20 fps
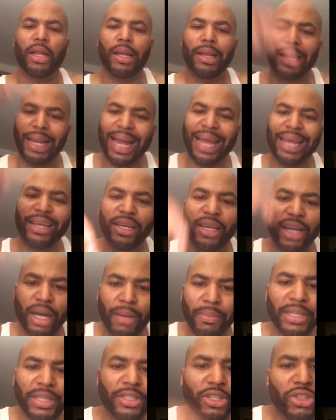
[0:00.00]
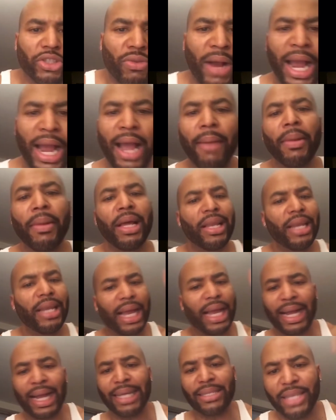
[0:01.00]
Like, comment, subscribe.
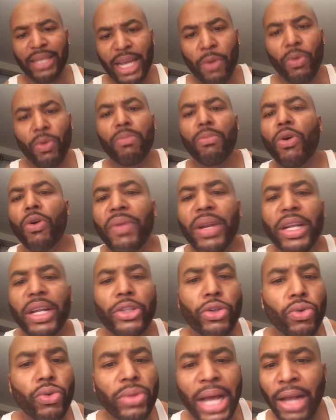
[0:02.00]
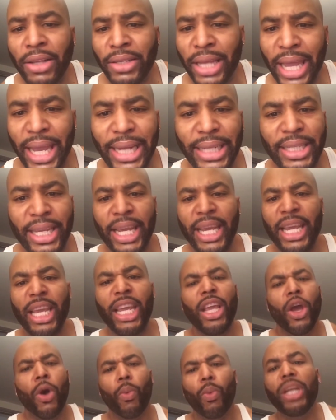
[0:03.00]
Like I said, we moving in
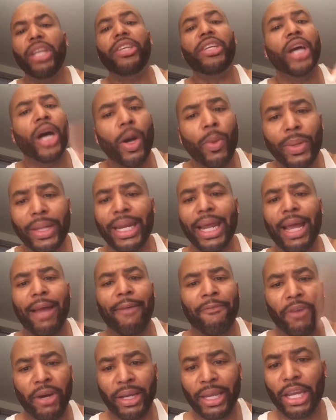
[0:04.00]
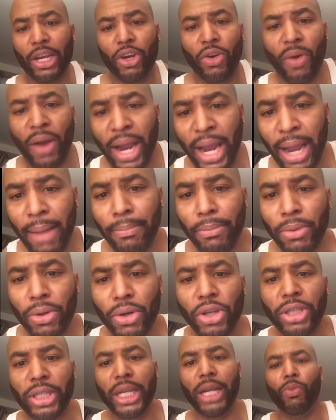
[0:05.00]
2018. We done with that fucking crime
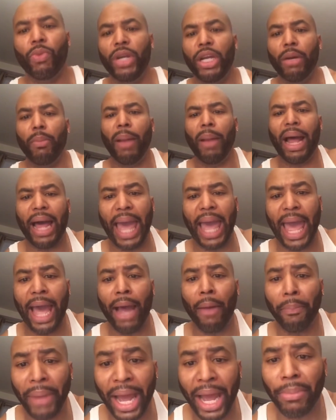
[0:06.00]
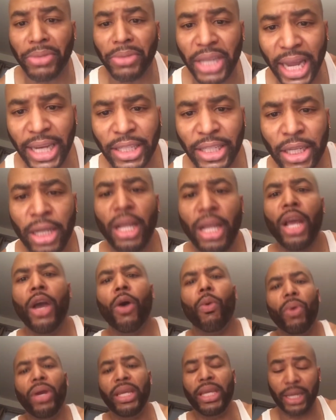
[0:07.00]
bullshit. We about adaptation.
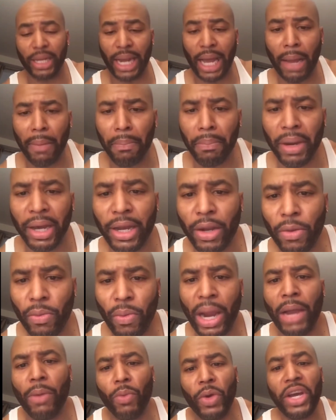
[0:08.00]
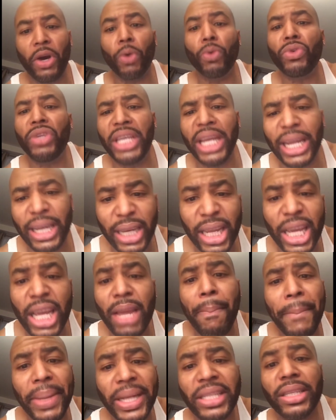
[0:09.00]
We getting our money right. We gonna dick these
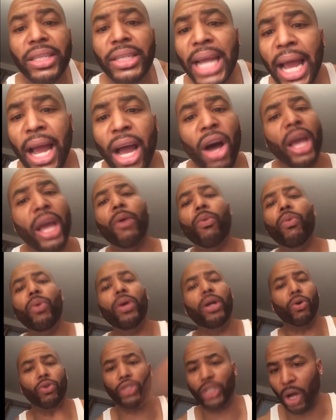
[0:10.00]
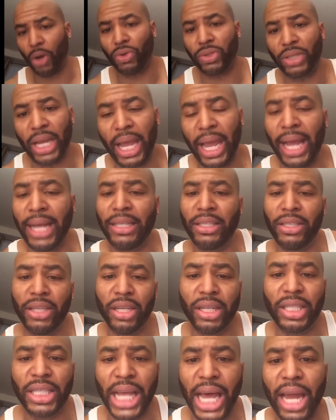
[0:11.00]
bitches down and we gonna toss their ass to
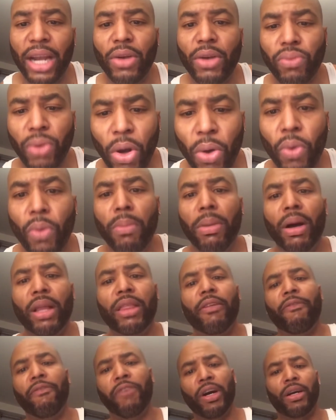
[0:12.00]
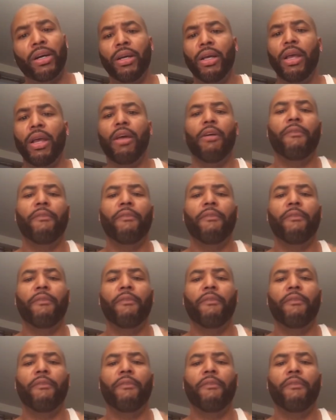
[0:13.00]
the side of the road, motherfucker.